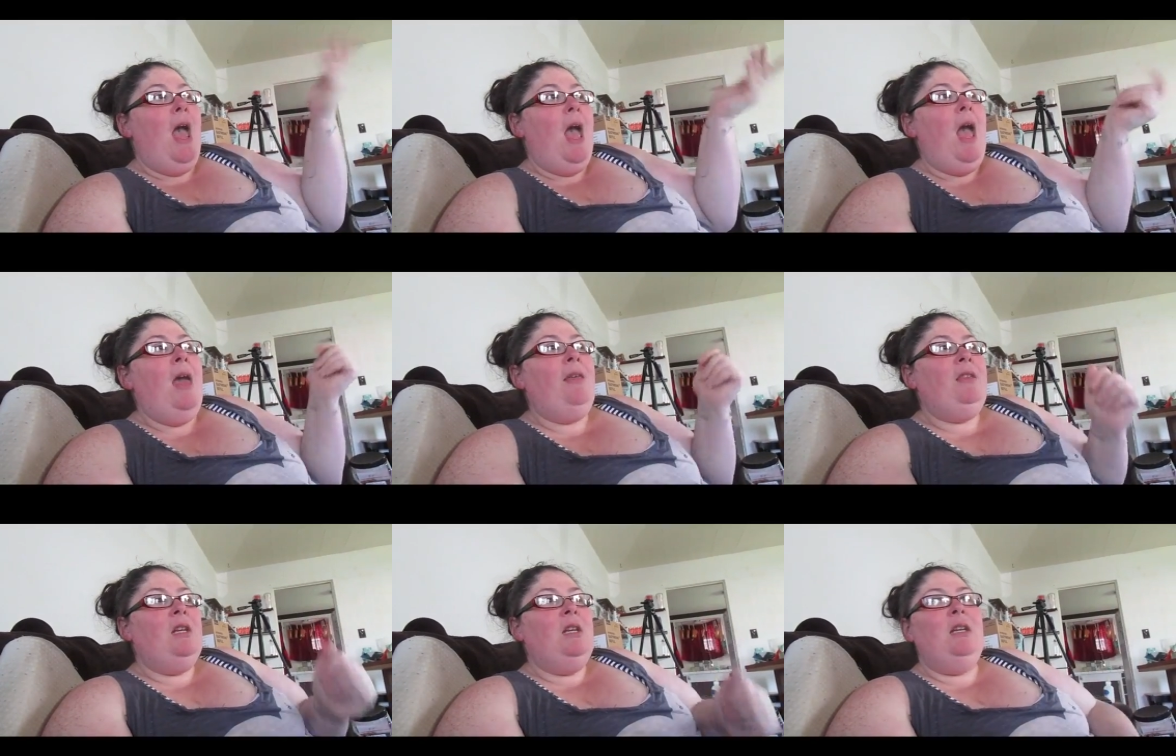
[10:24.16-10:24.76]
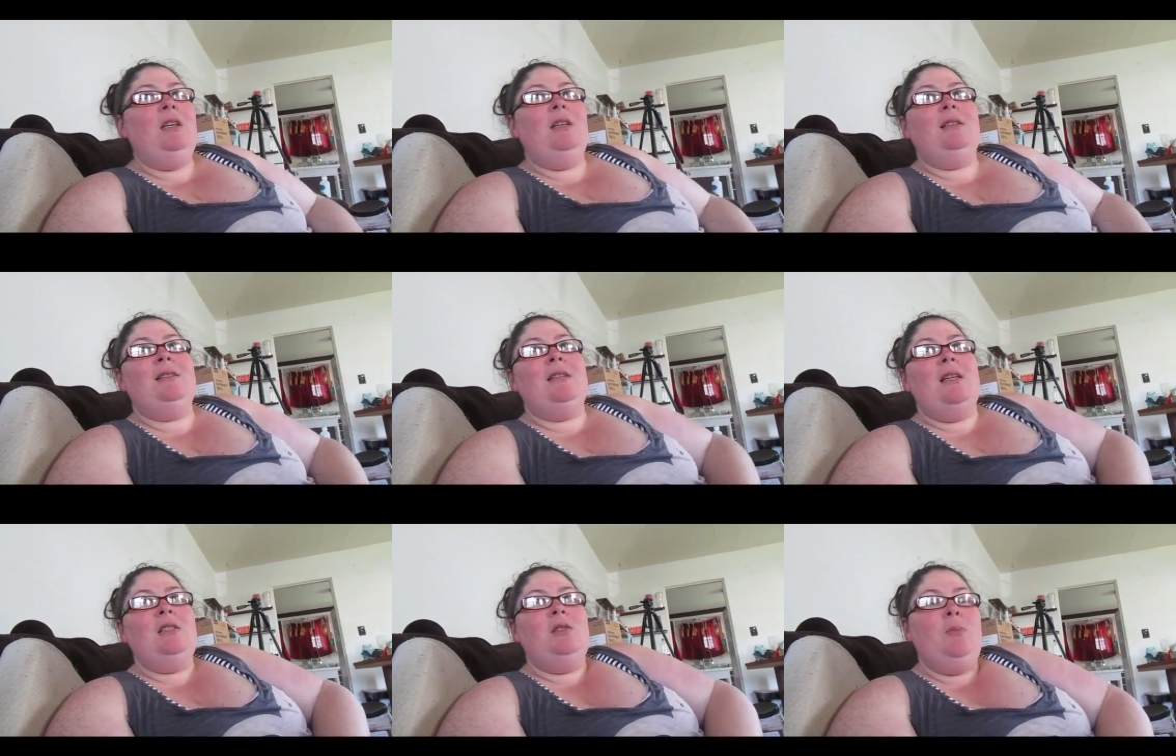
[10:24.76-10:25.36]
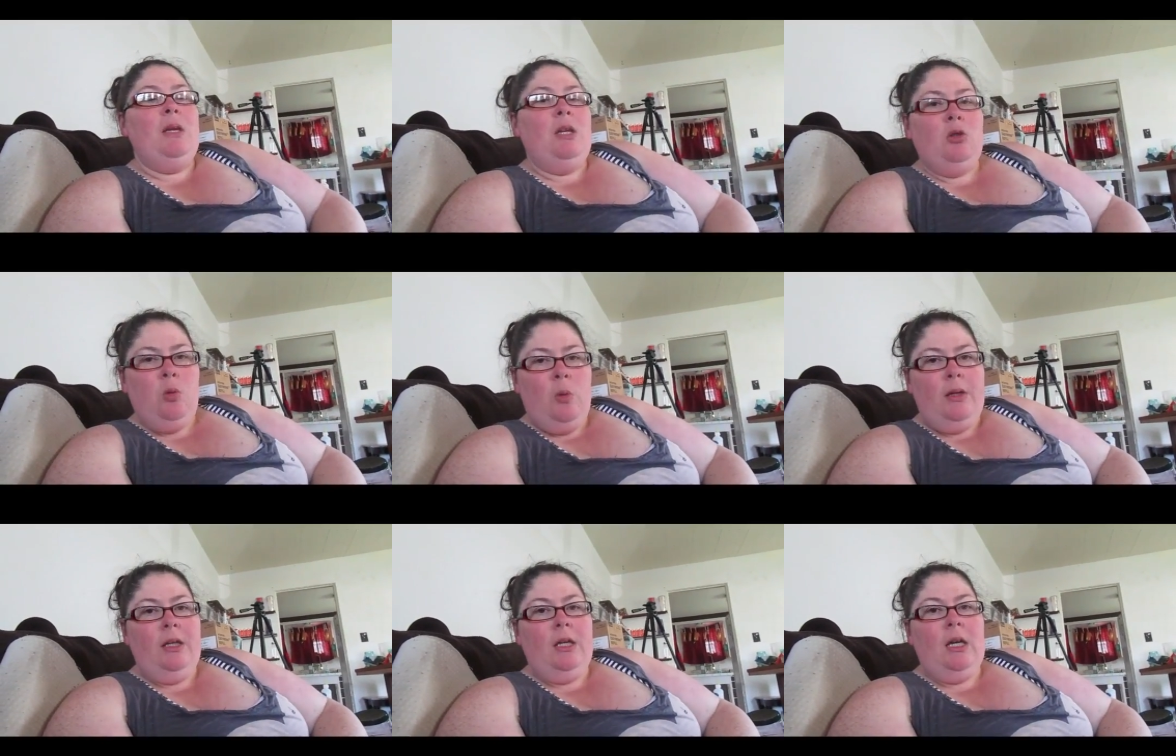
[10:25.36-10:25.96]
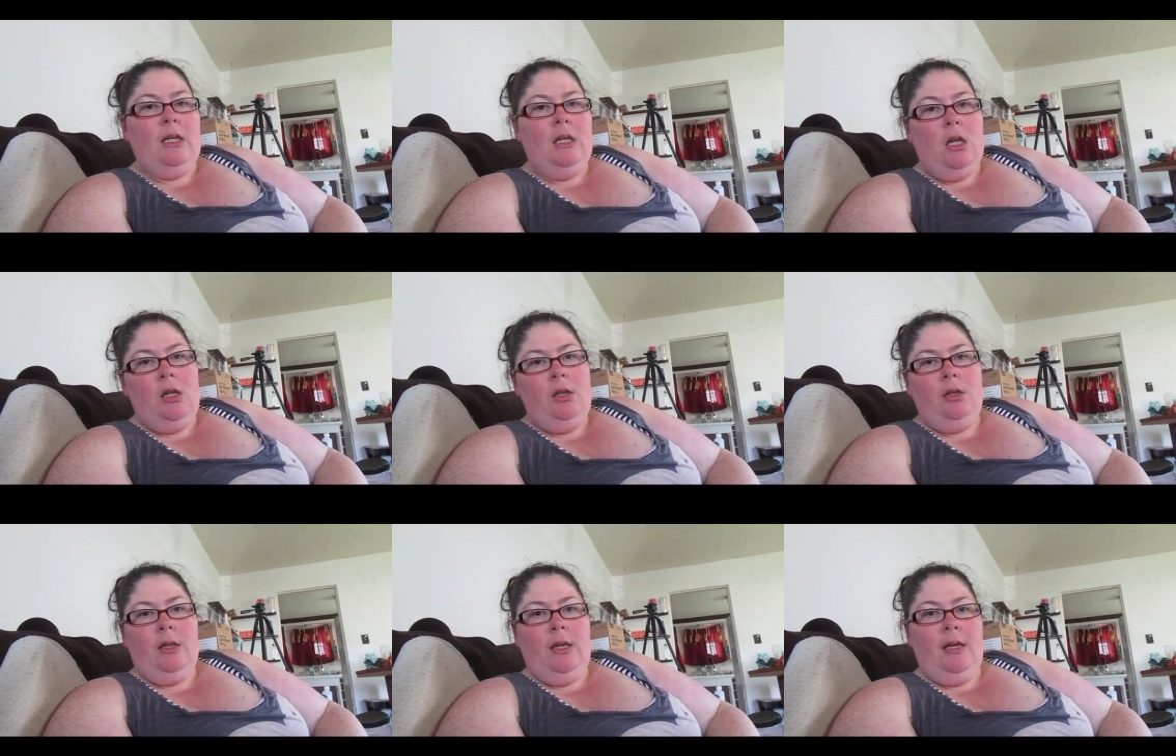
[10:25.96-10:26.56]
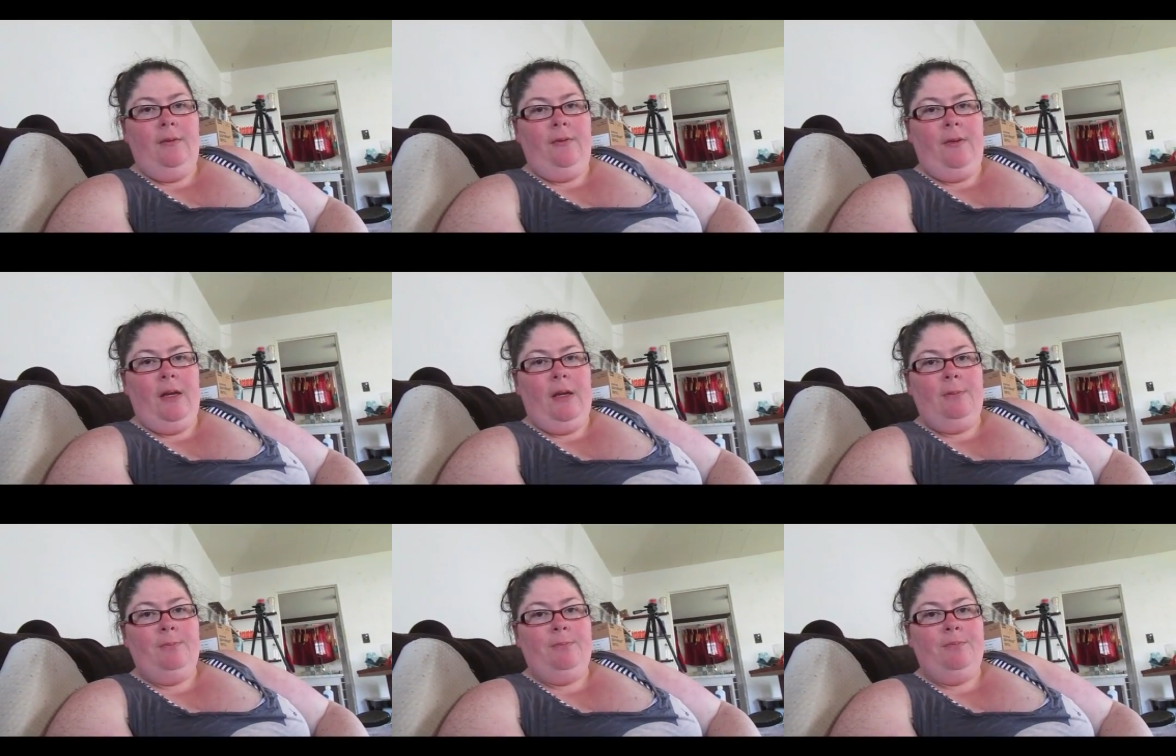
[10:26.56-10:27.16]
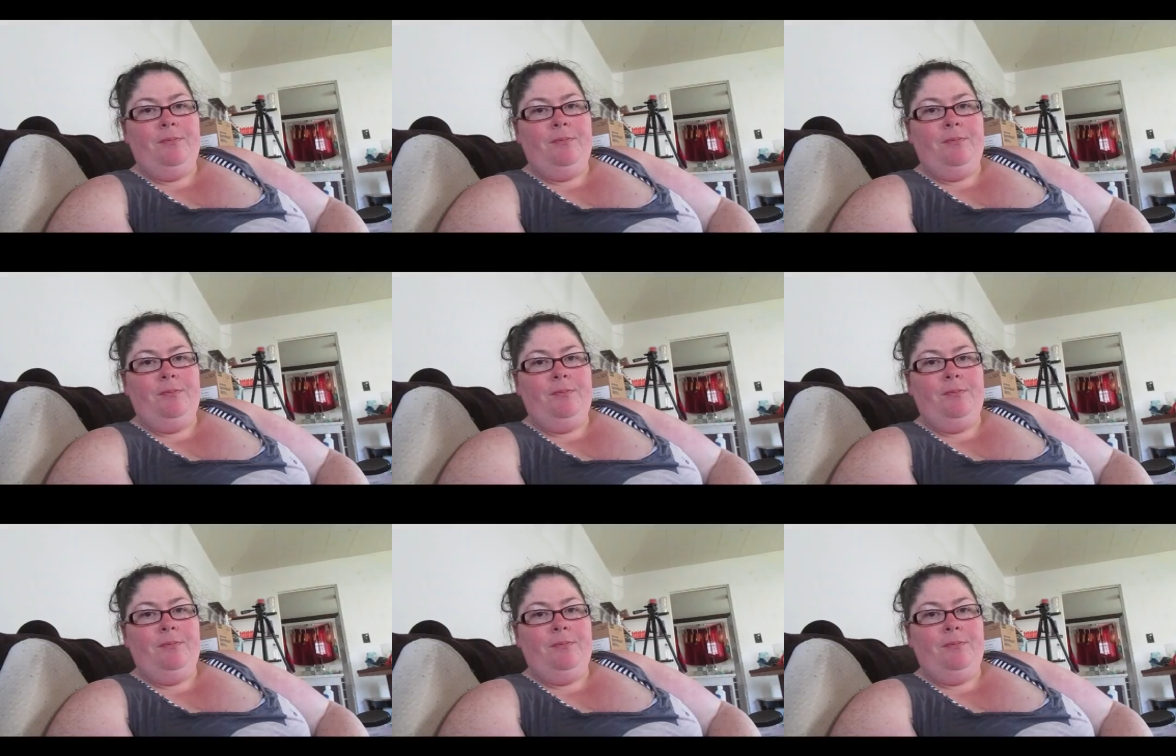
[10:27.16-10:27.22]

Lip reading: and then it assessed me a $29 late fee.